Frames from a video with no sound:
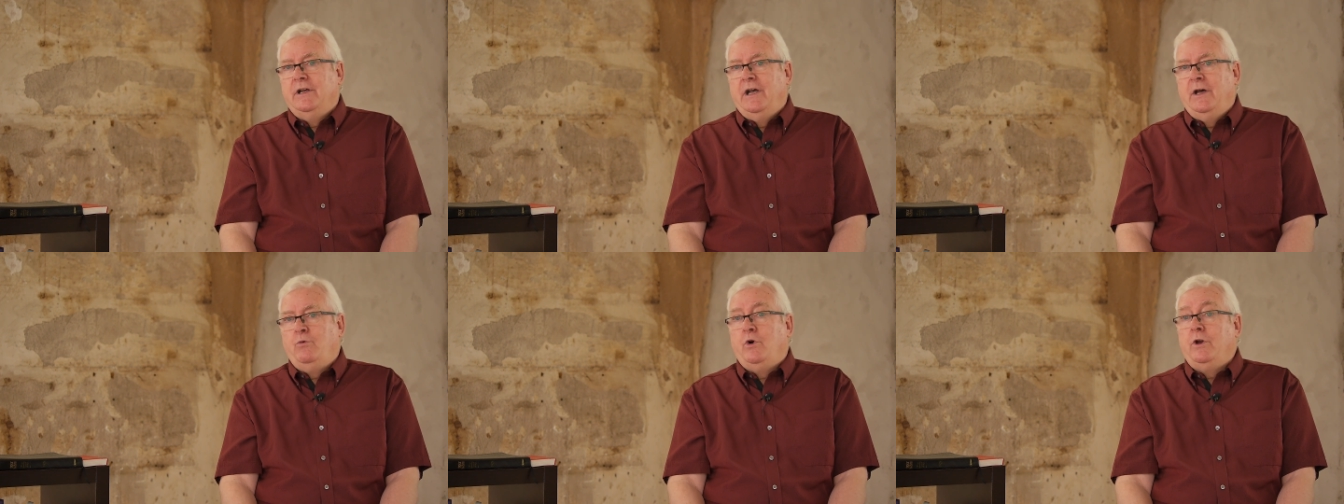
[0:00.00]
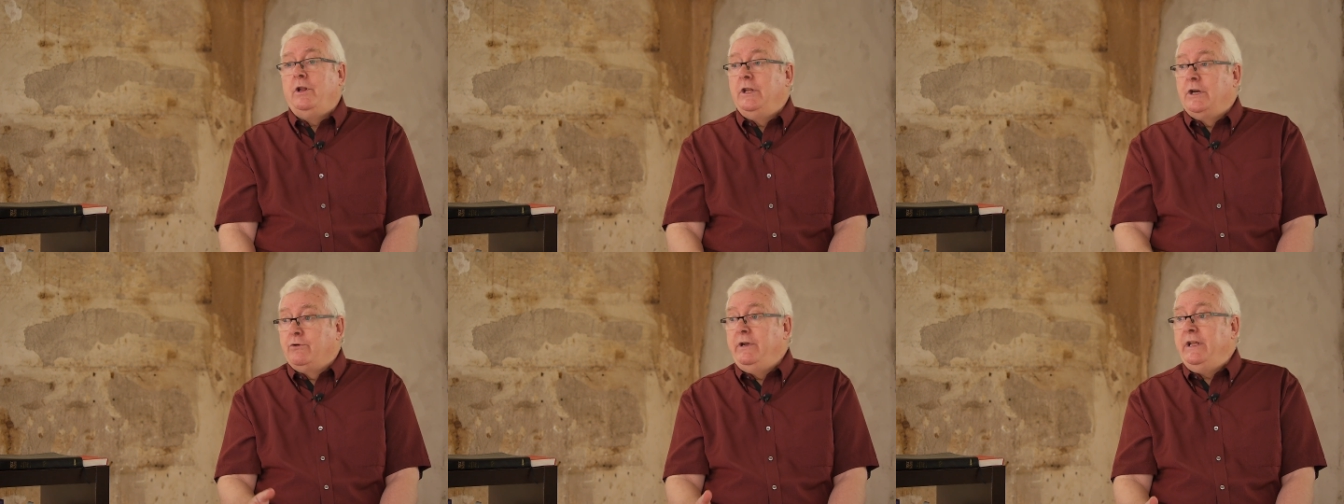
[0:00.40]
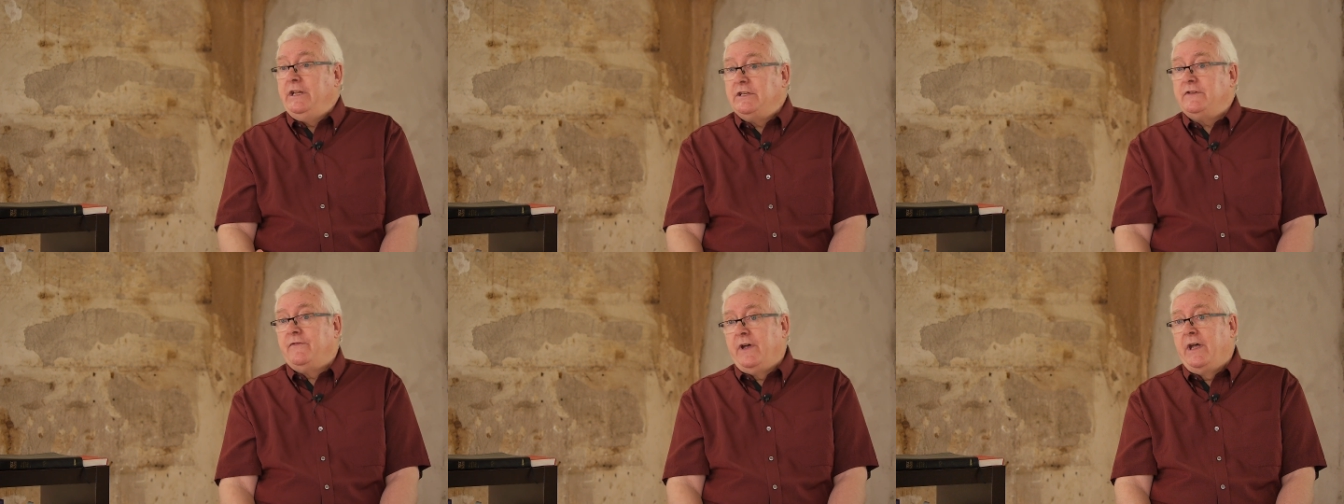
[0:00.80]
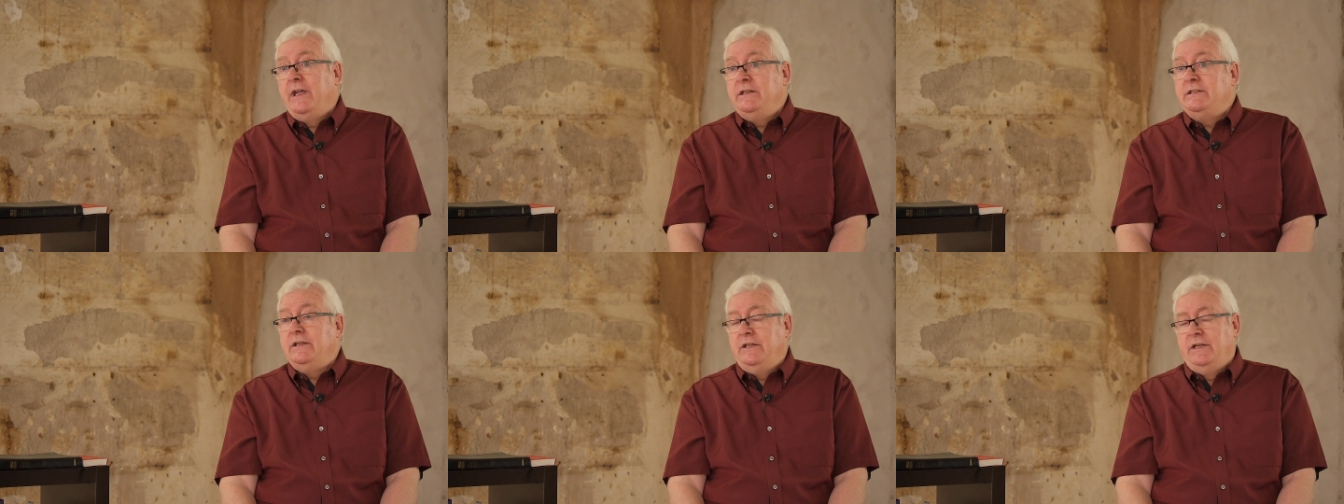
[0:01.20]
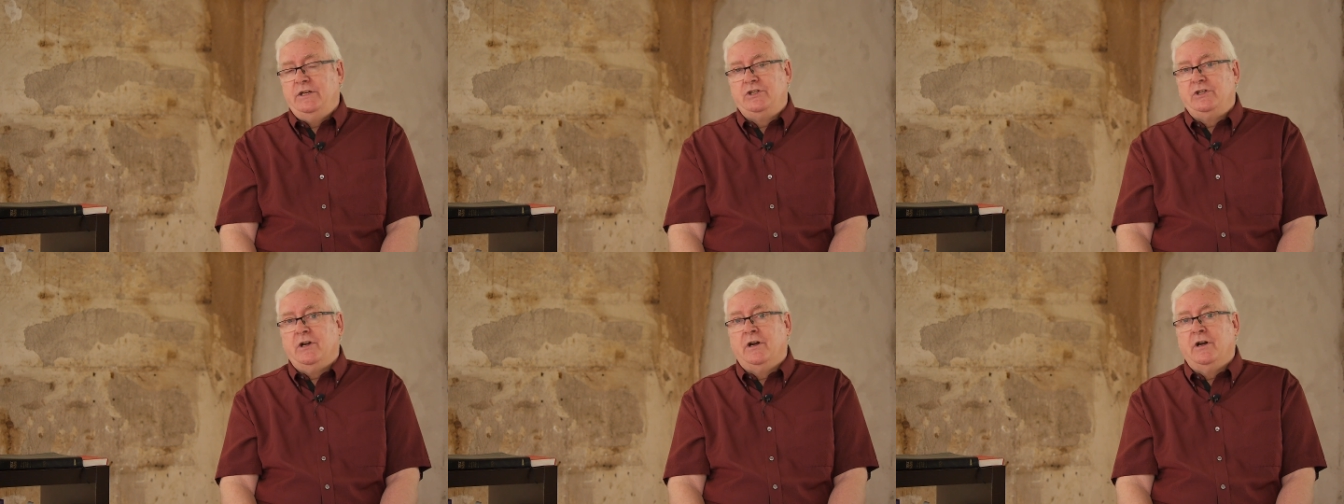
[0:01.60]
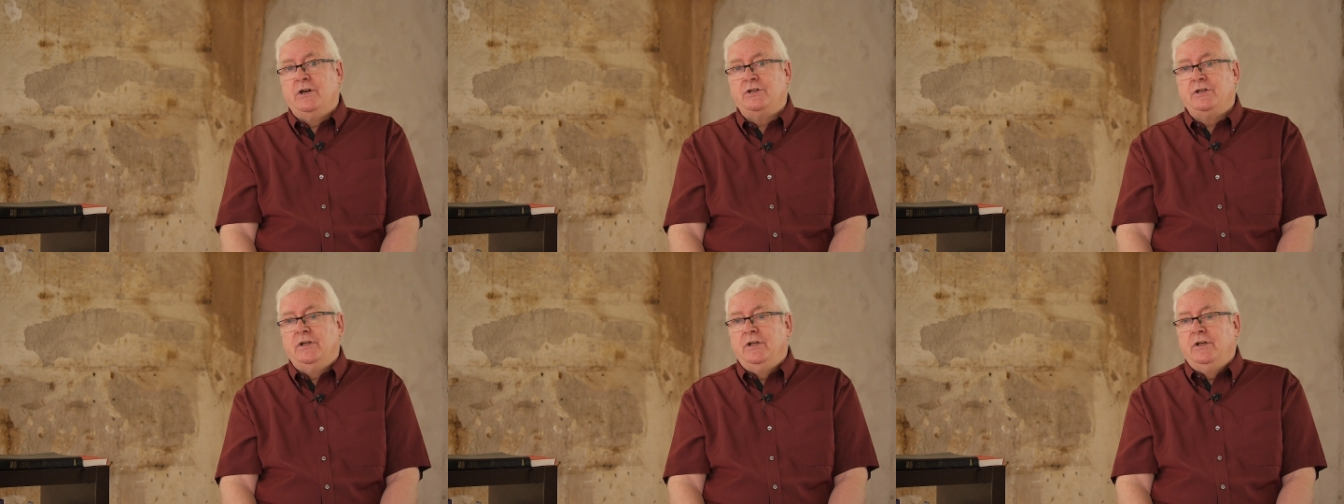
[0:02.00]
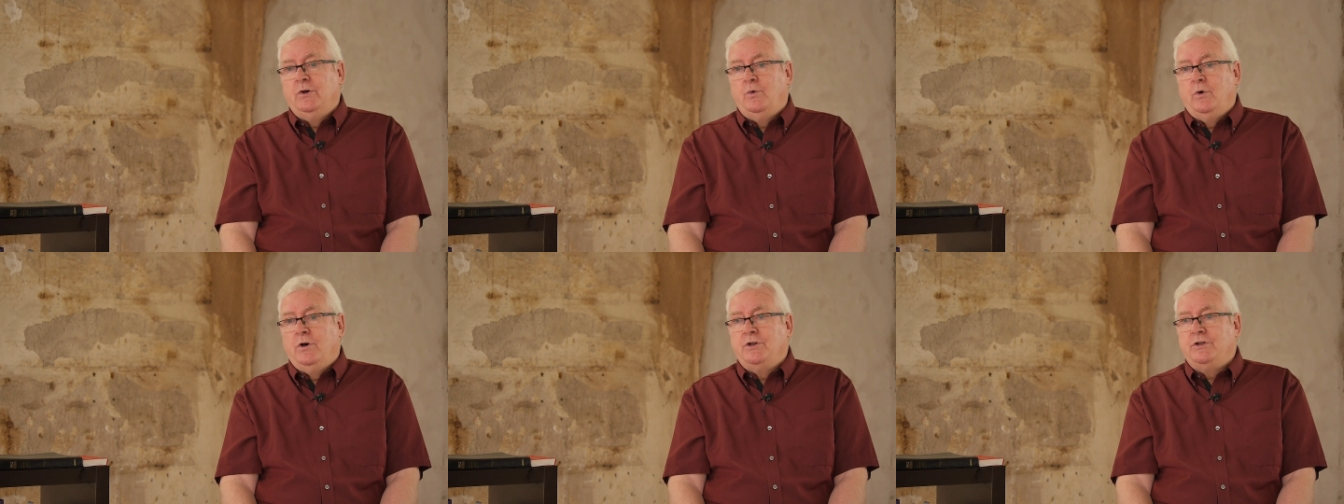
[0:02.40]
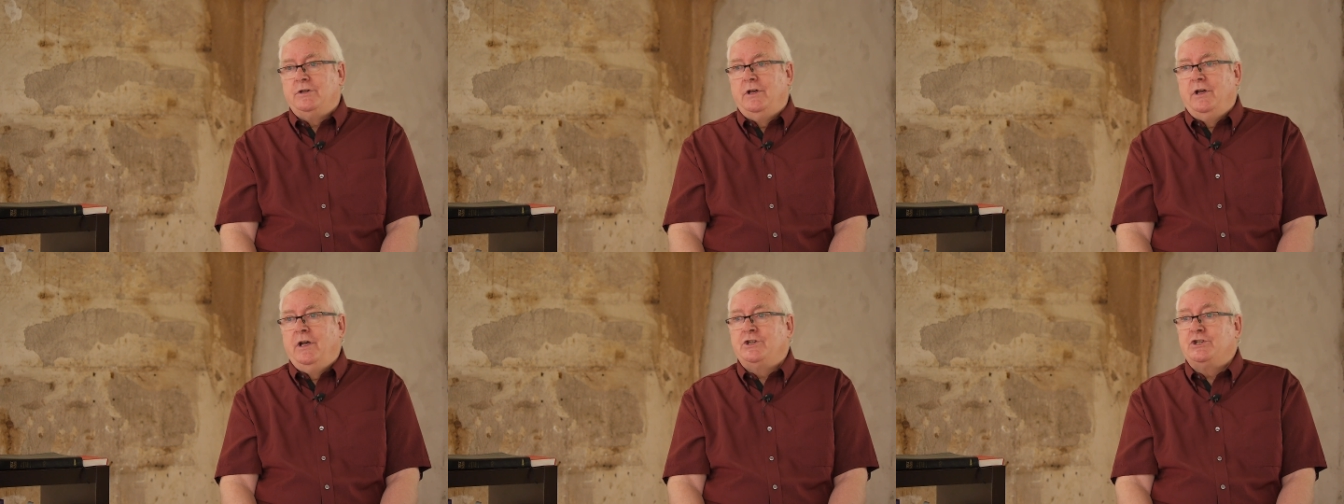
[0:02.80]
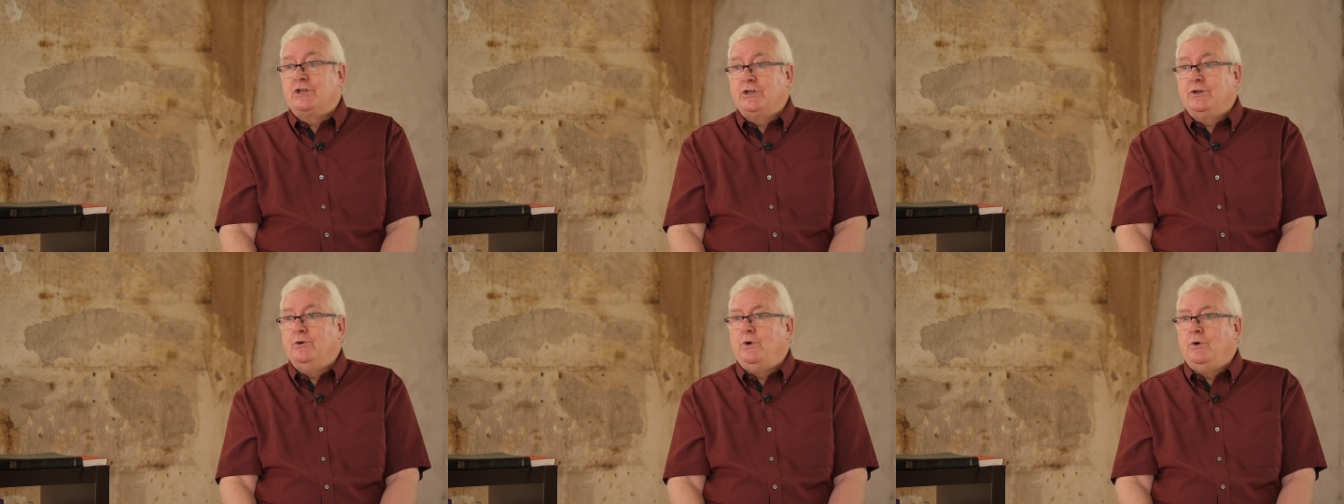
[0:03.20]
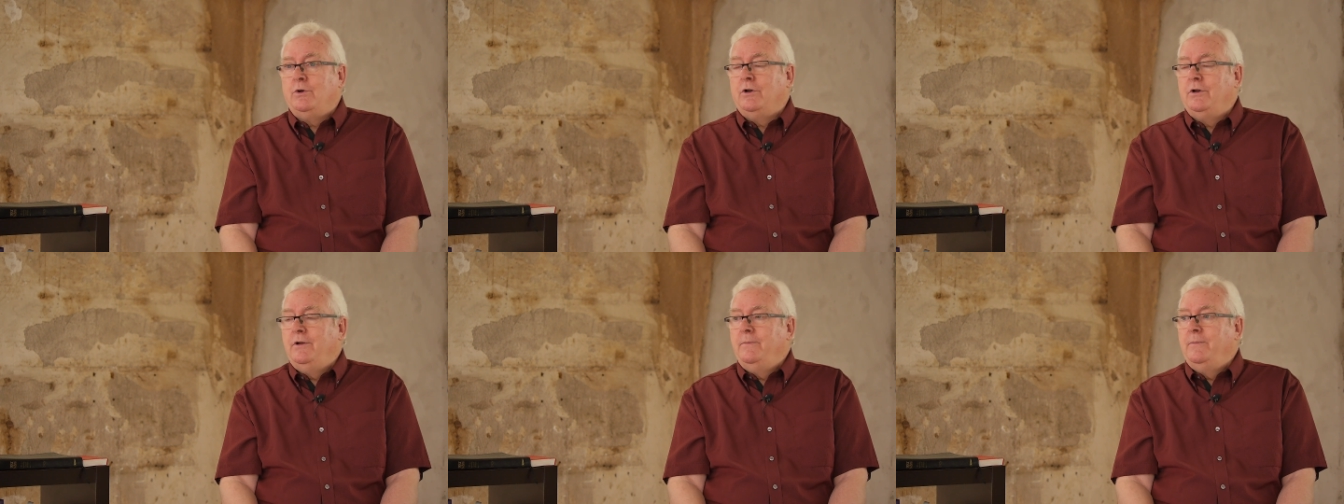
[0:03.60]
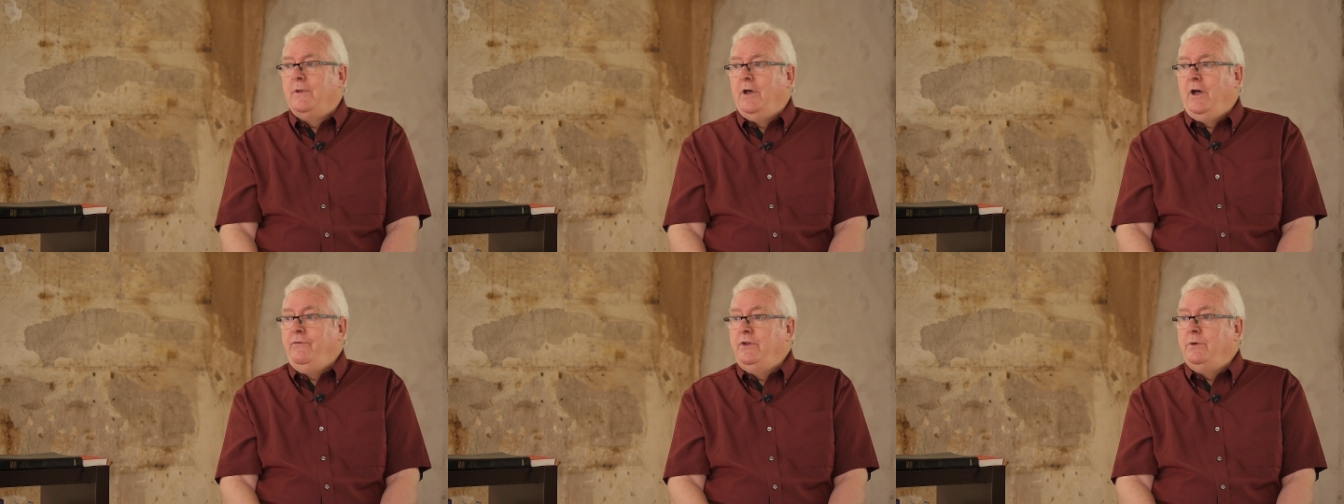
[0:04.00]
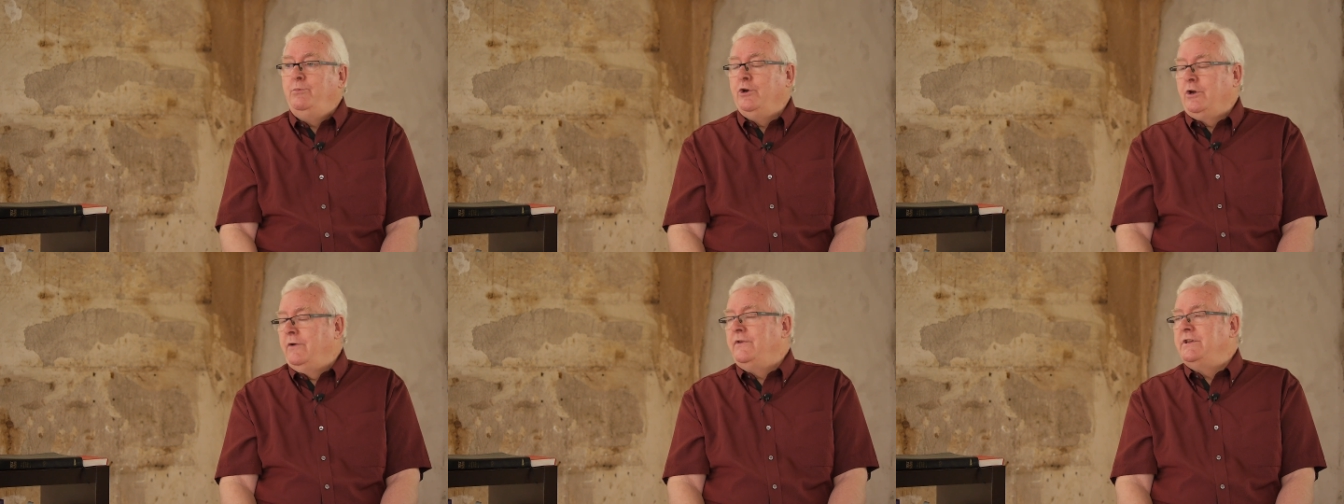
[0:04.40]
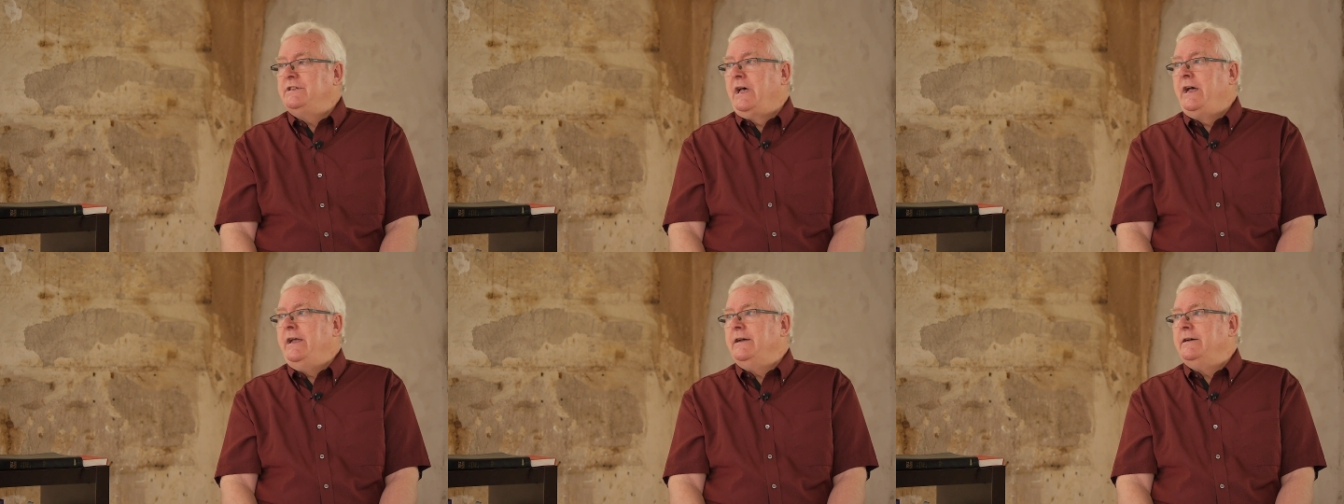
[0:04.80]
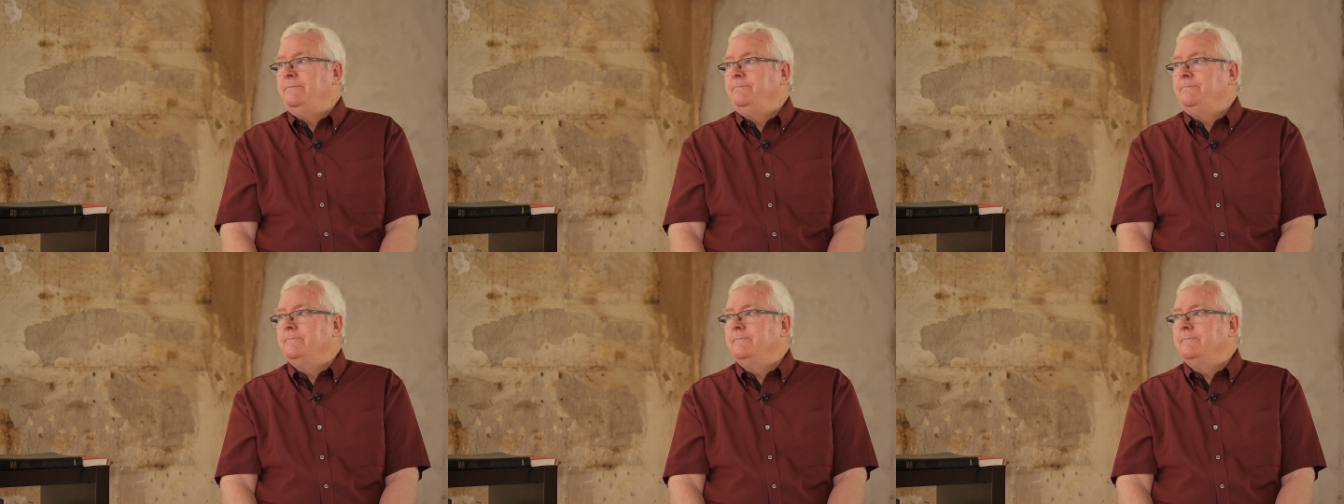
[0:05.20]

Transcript: And one of the greatest finds in these jars was a scroll of the book of Isaiah.